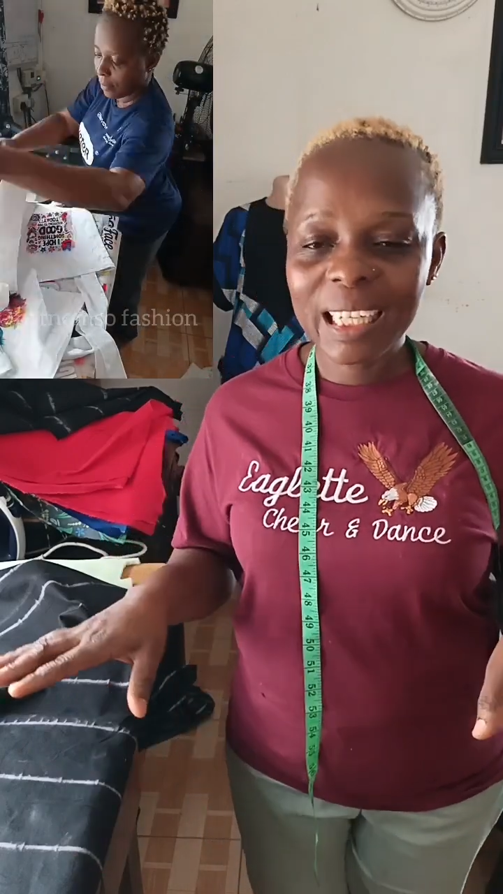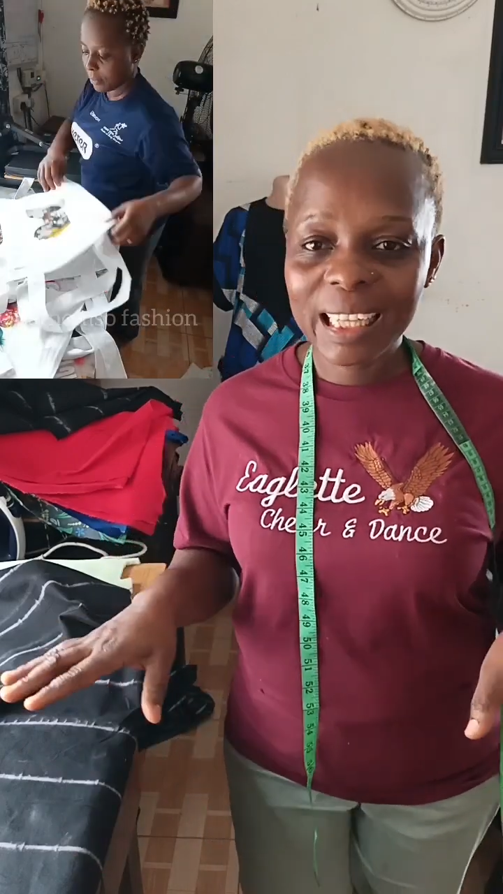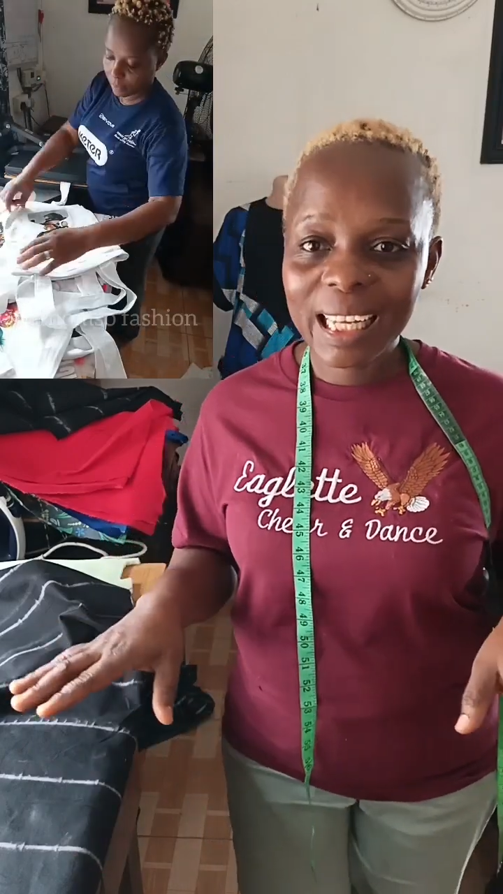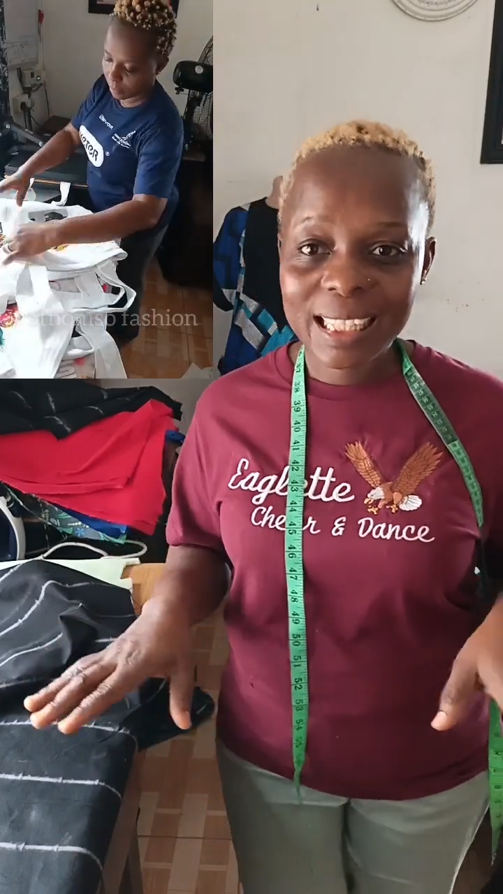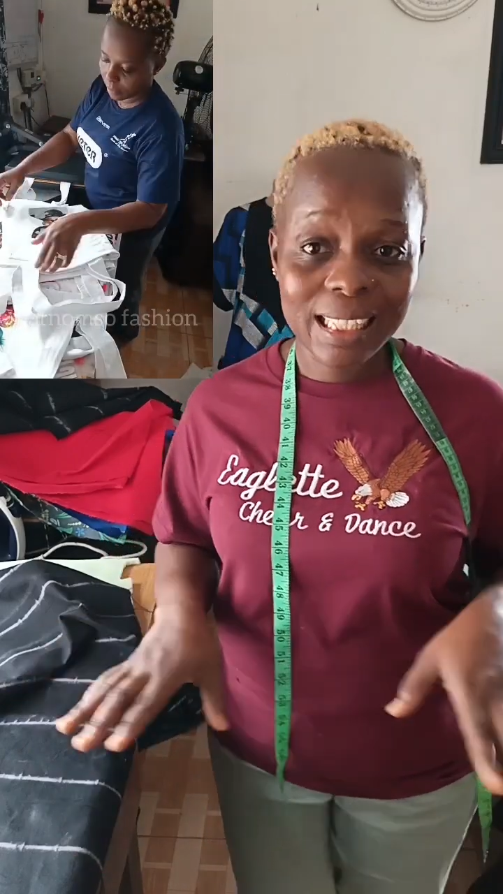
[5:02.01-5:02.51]

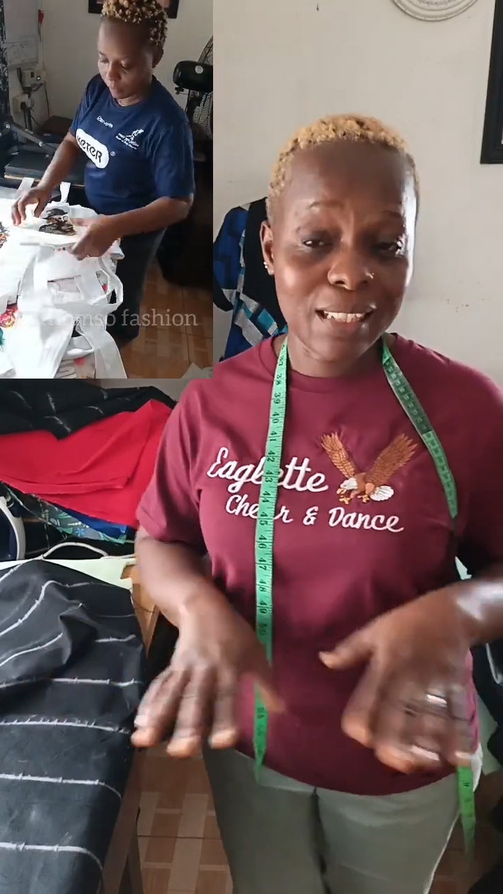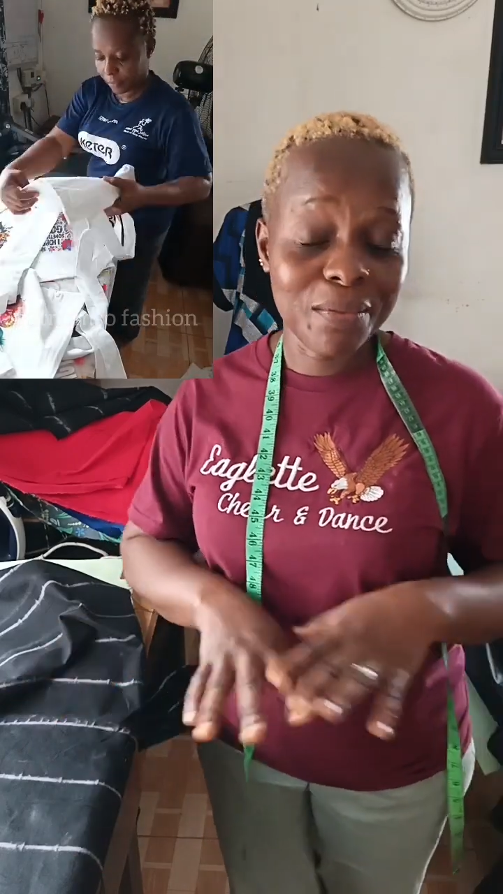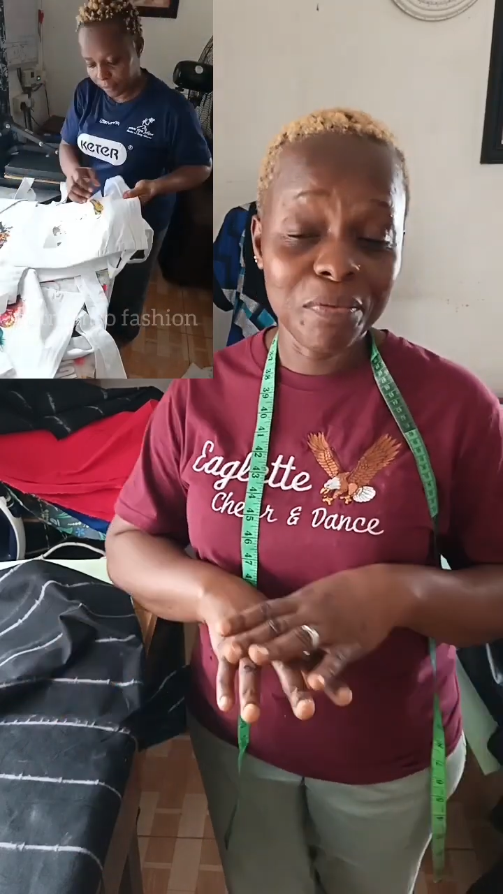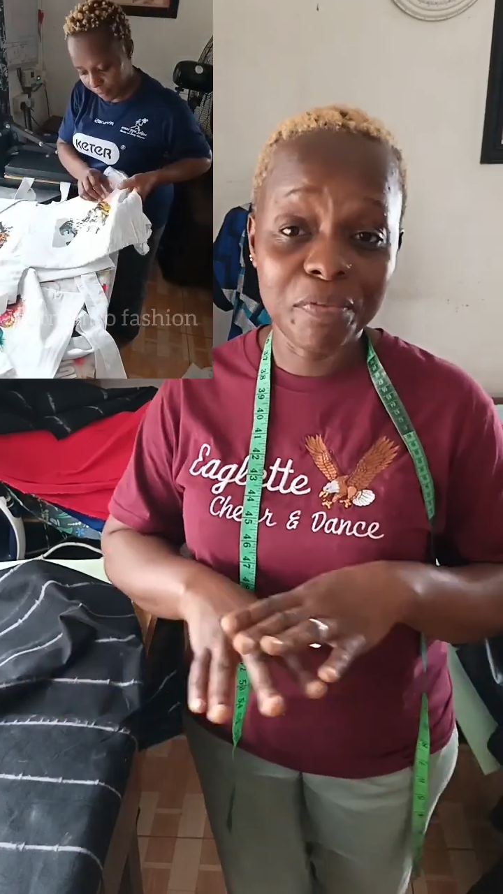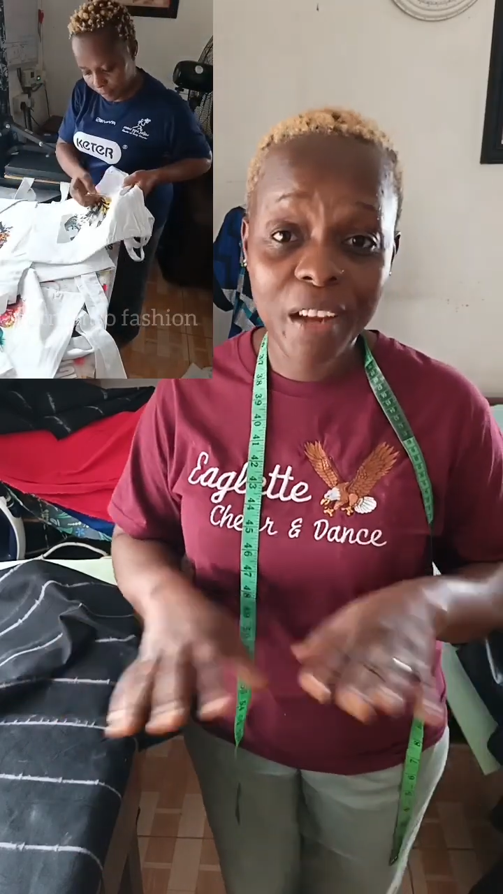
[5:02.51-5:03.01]
class is
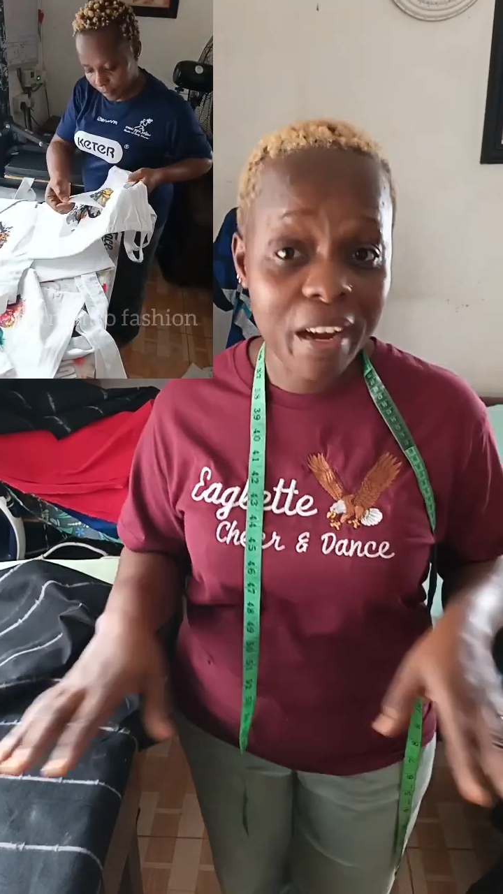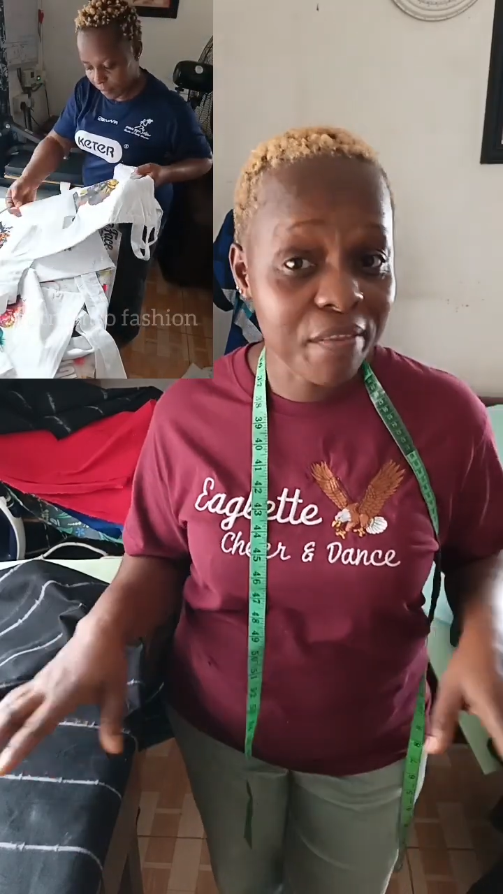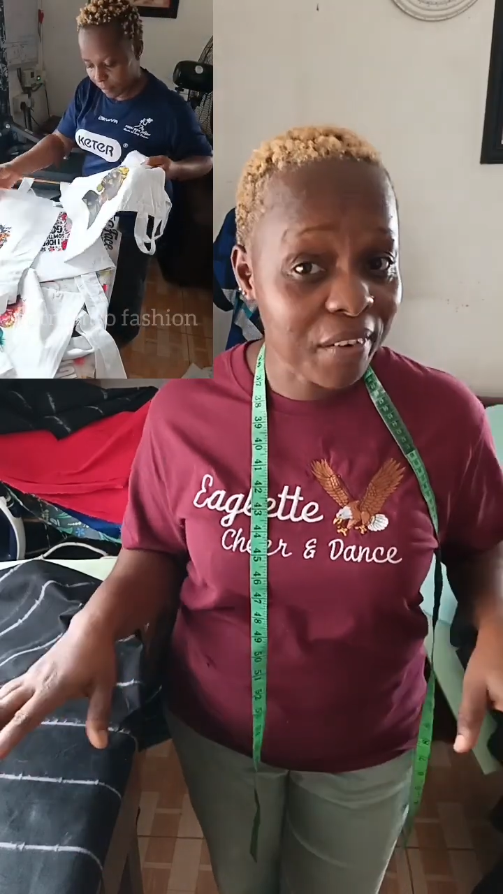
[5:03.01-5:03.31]
very,